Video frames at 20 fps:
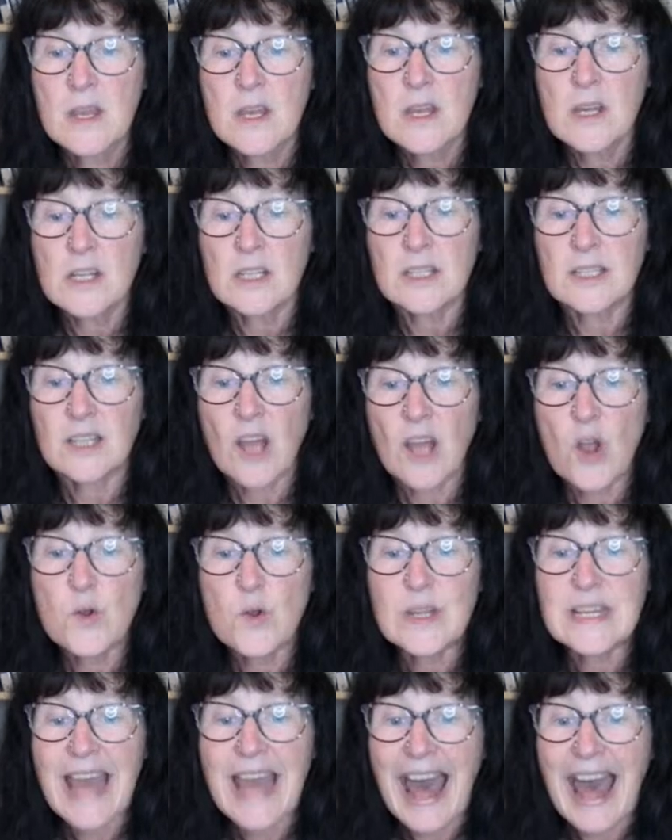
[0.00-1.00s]
So
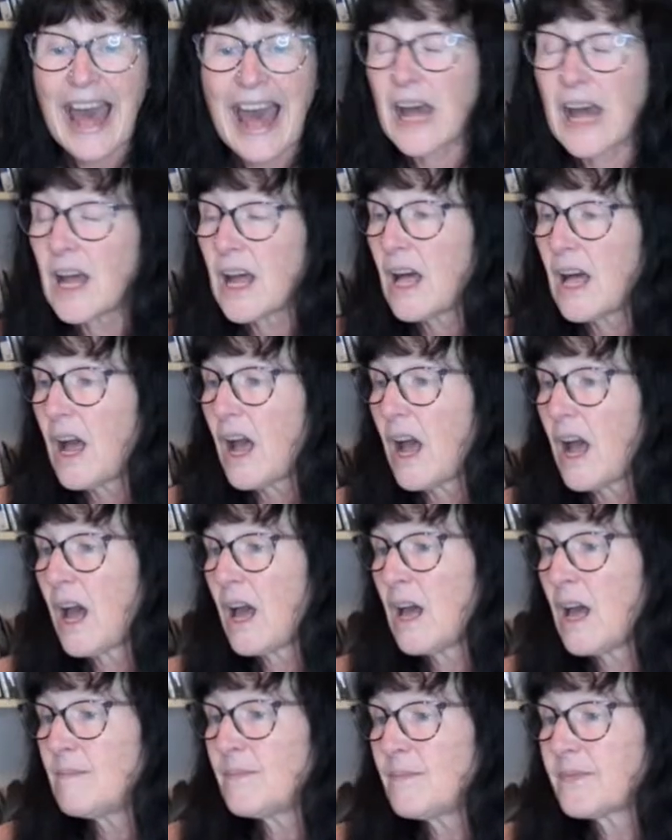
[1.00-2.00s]
yeah,
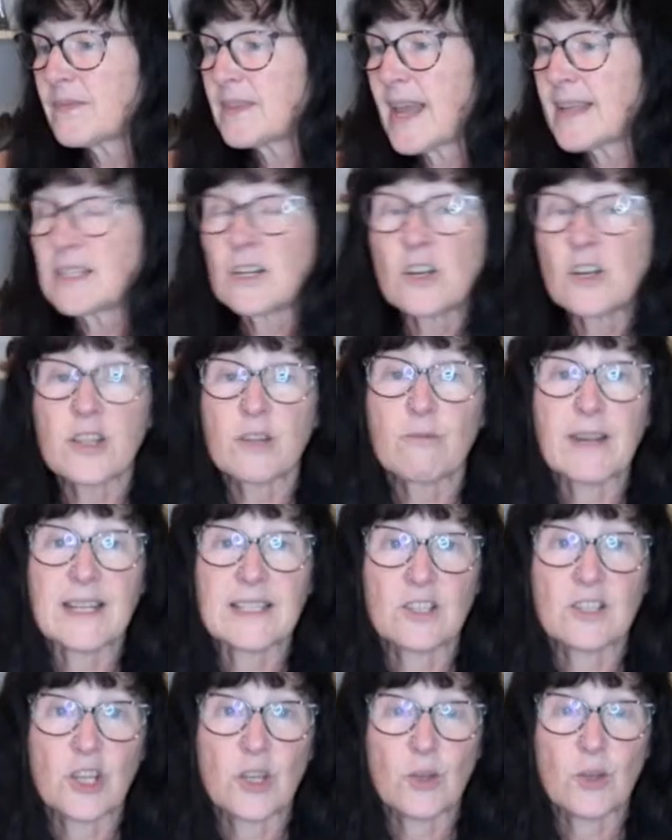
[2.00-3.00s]
there's another
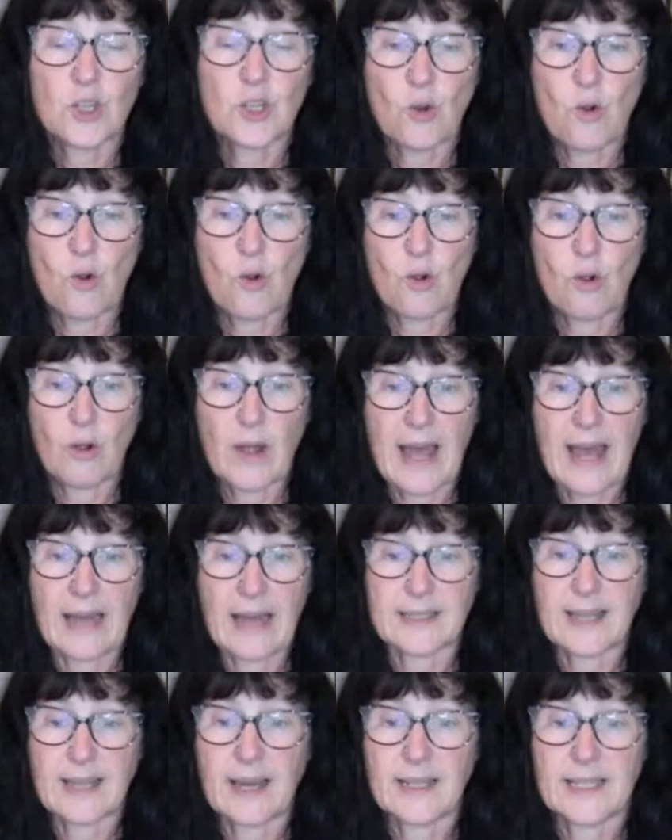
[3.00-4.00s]
reason to use your
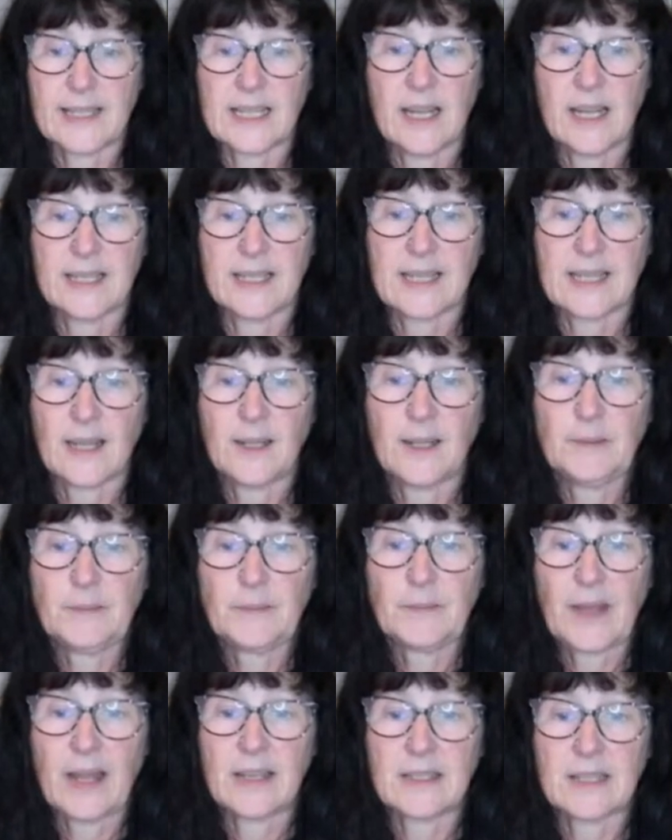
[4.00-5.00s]
hand sanitizer
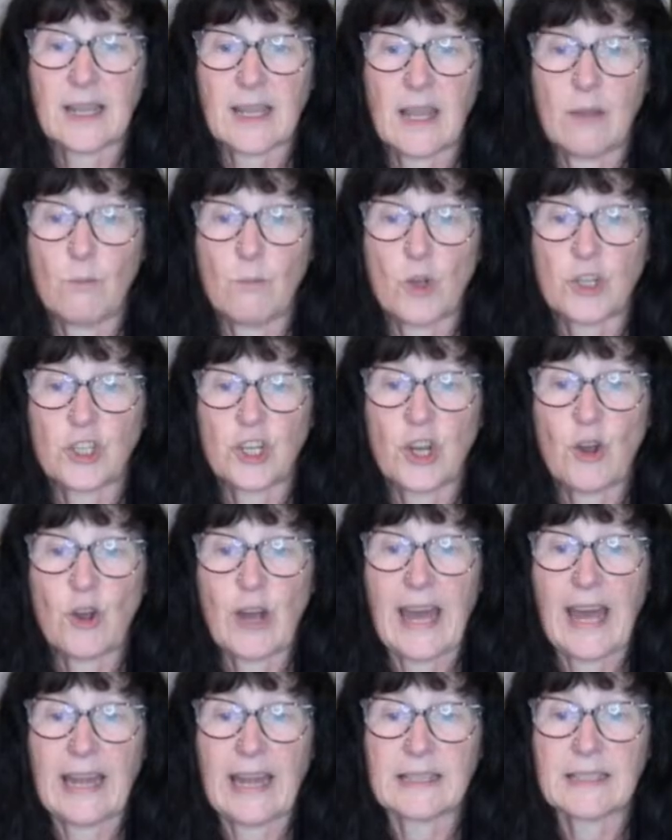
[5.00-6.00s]
and to keep washing your
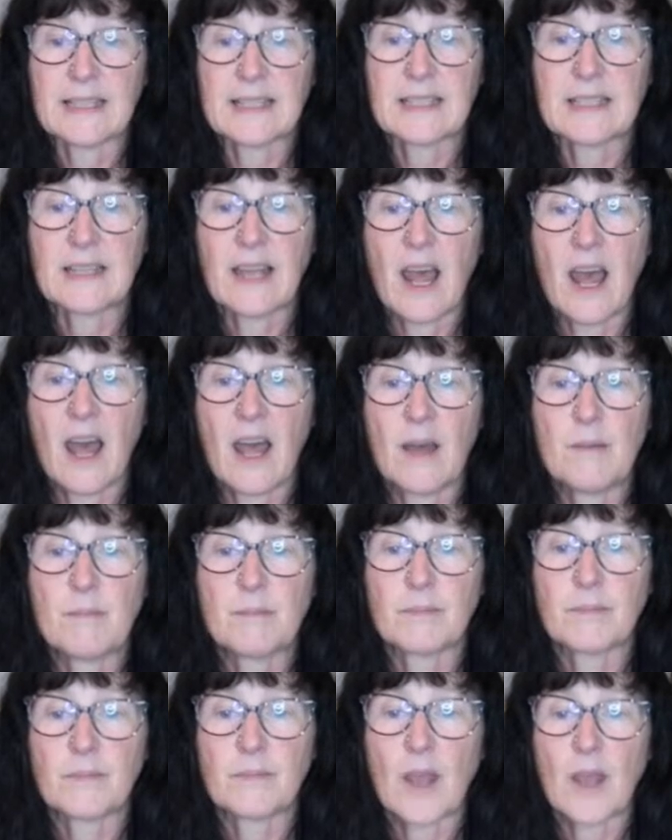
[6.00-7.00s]
hands.
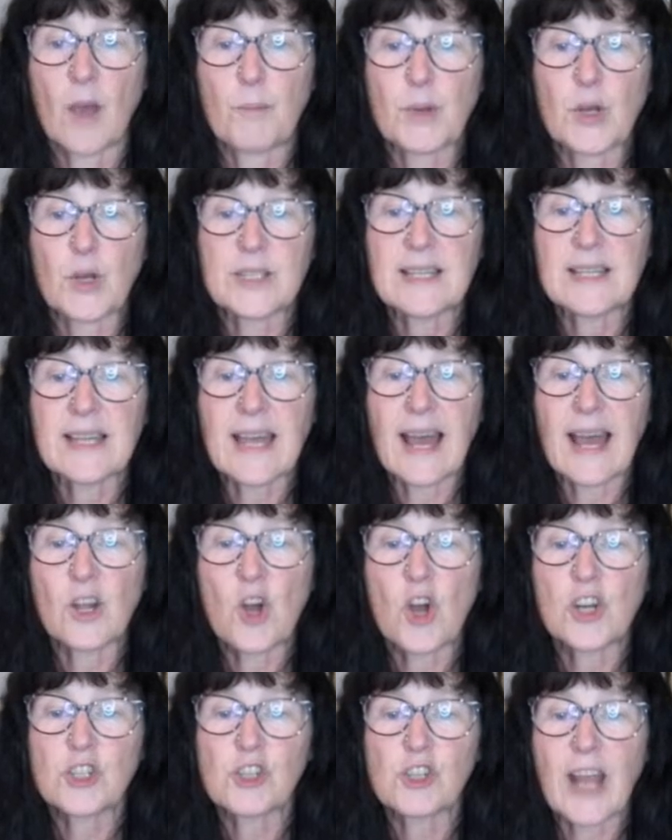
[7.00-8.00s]
A person can
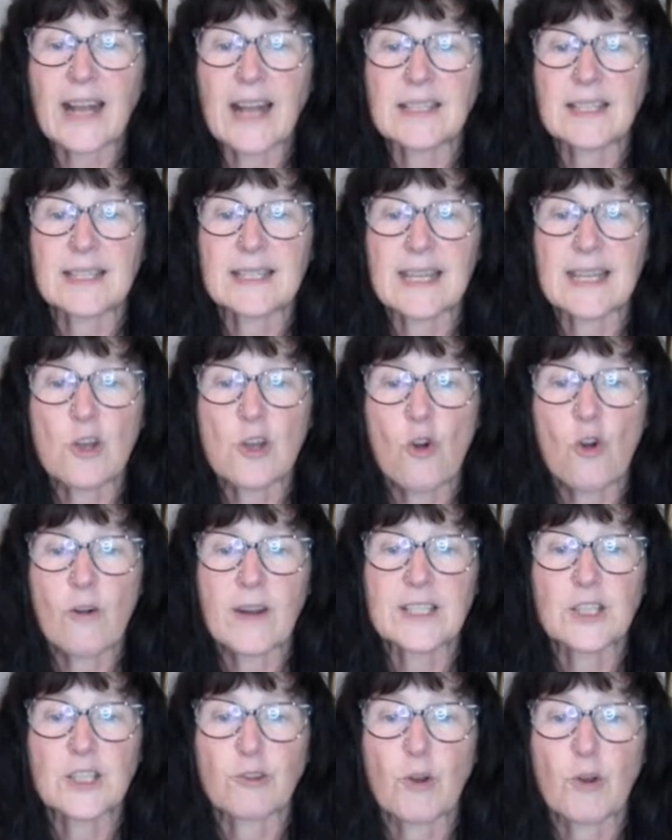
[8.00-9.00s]
contract C.
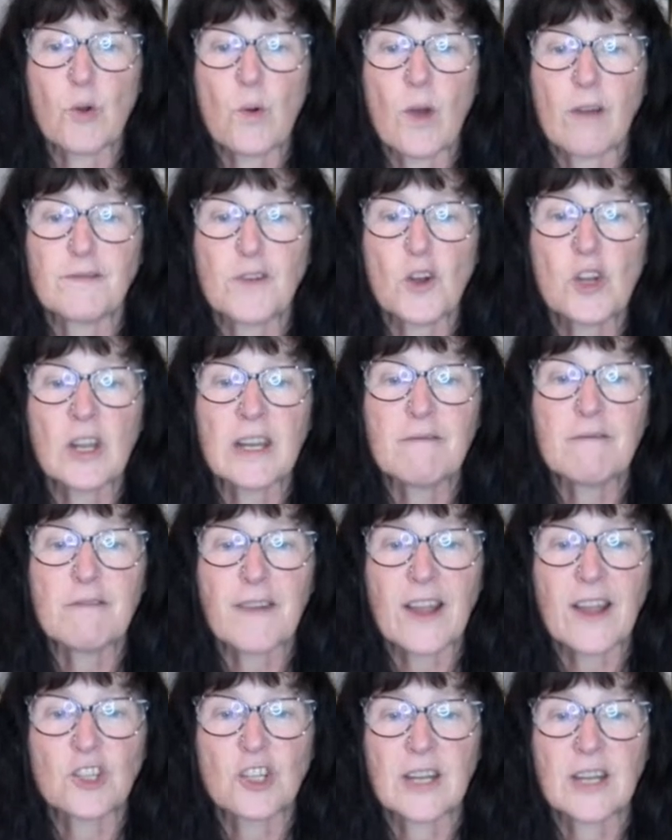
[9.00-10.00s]
auris through a fungal
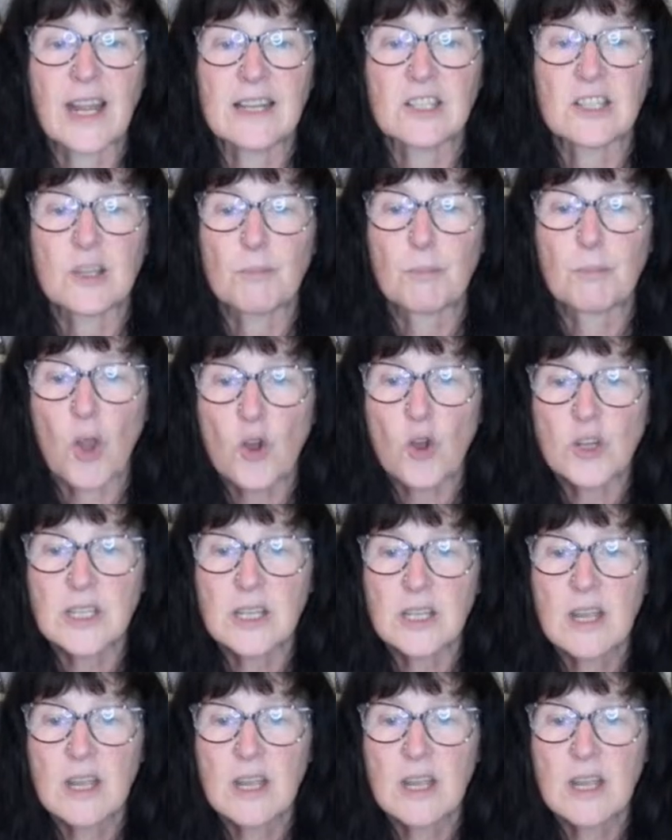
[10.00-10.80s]
infection into the blood,